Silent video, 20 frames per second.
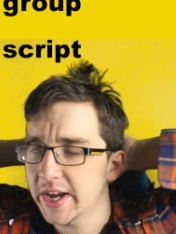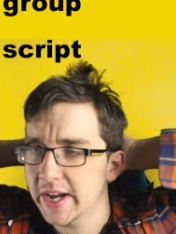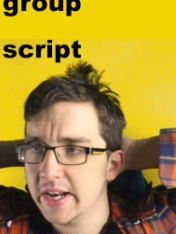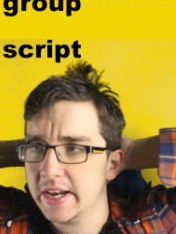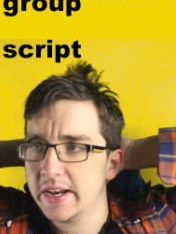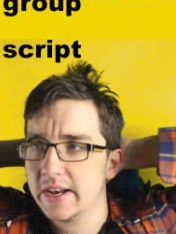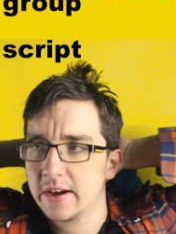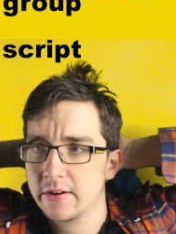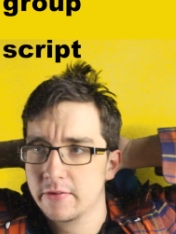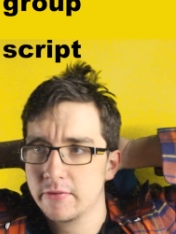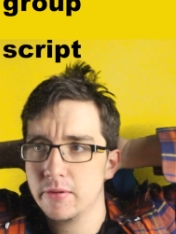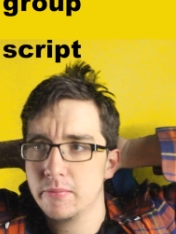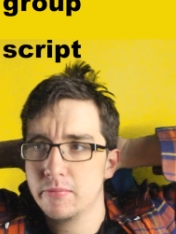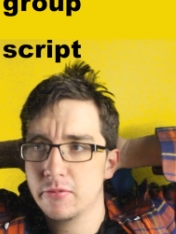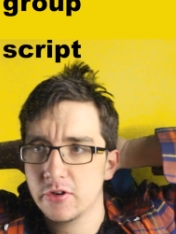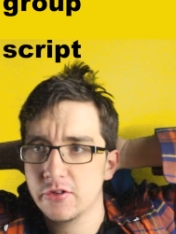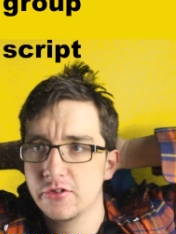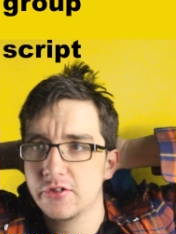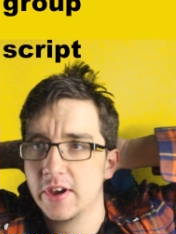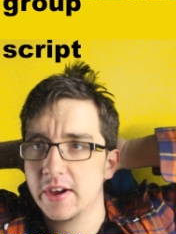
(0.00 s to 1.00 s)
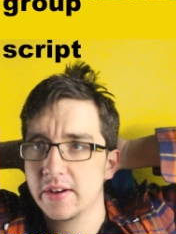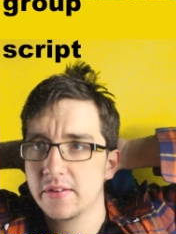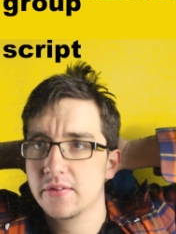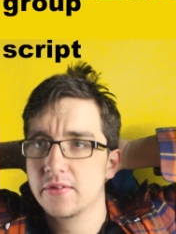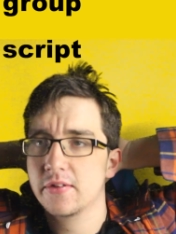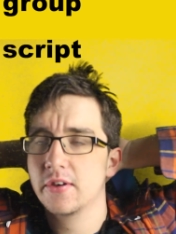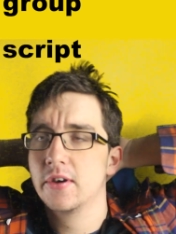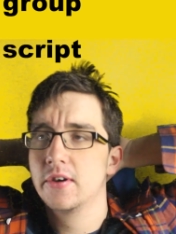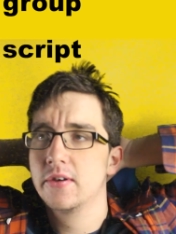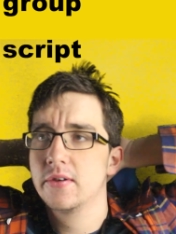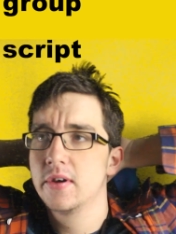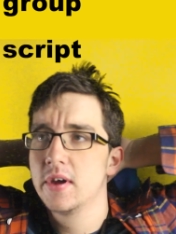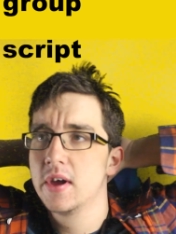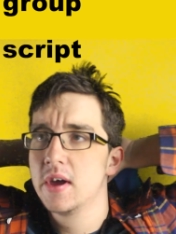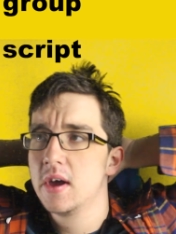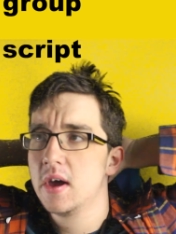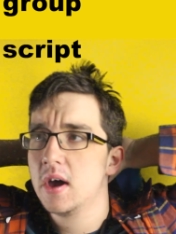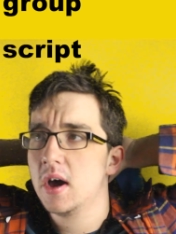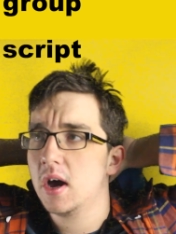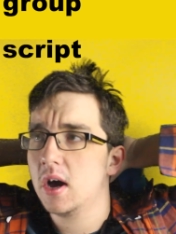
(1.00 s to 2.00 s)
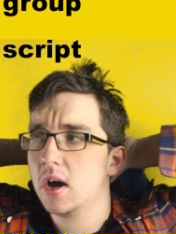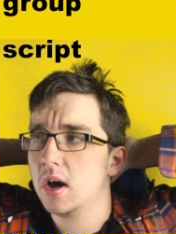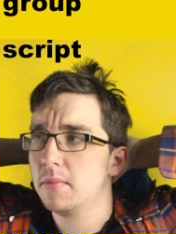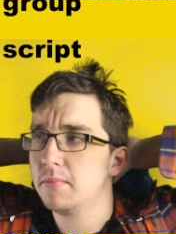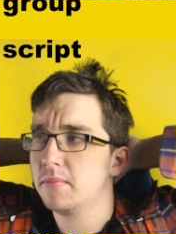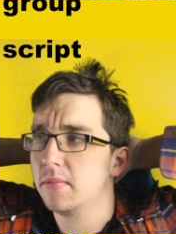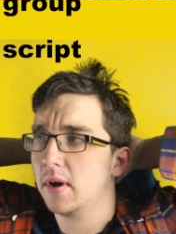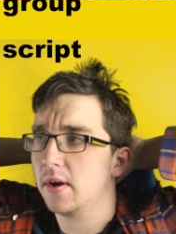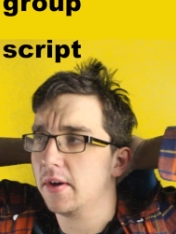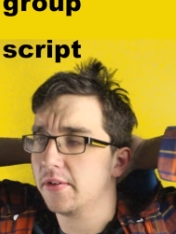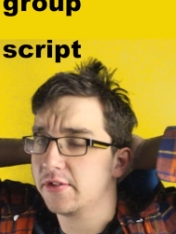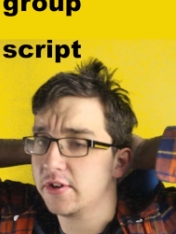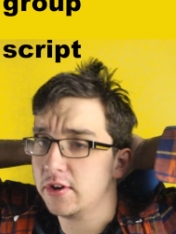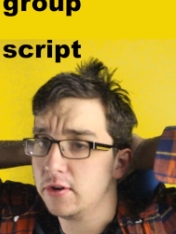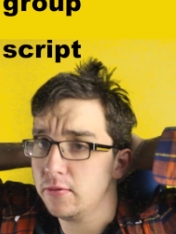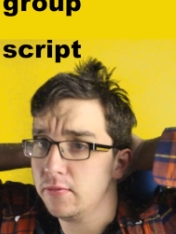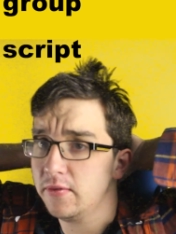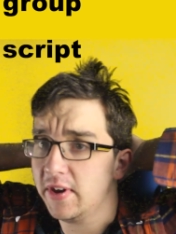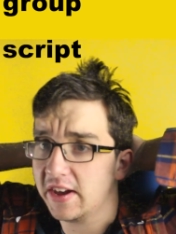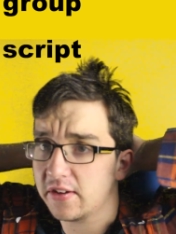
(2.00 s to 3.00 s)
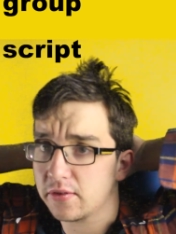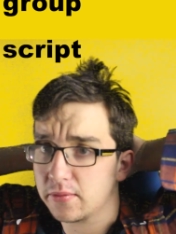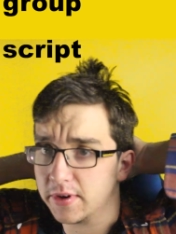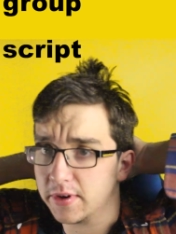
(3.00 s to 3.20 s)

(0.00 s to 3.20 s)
nailing that group project. So I'll see you next week.